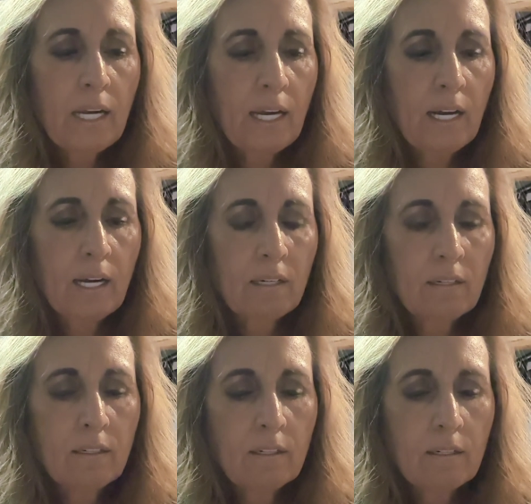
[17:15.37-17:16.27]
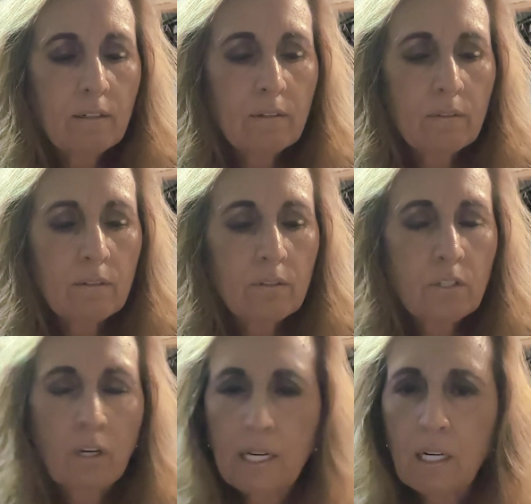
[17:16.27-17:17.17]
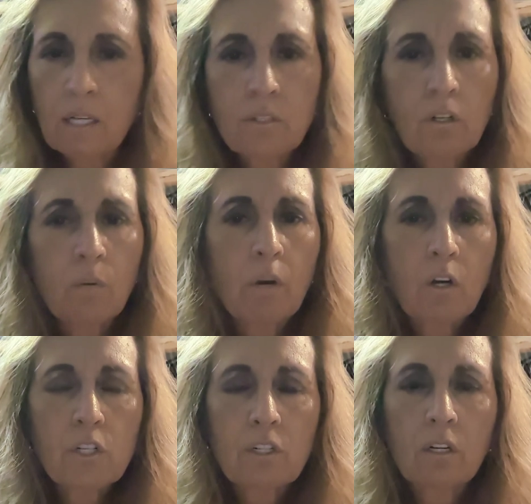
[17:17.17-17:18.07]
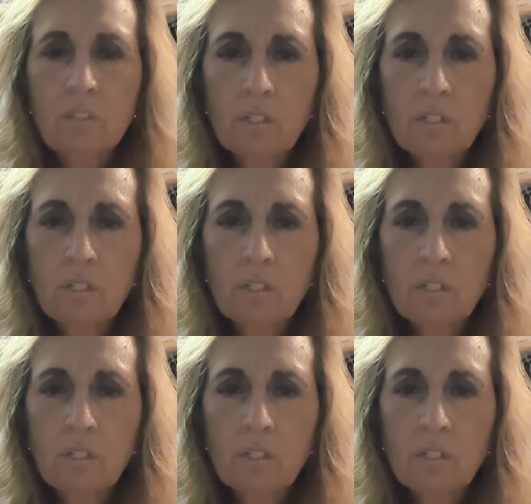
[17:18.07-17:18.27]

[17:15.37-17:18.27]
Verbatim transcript: And sorry I got so emotional.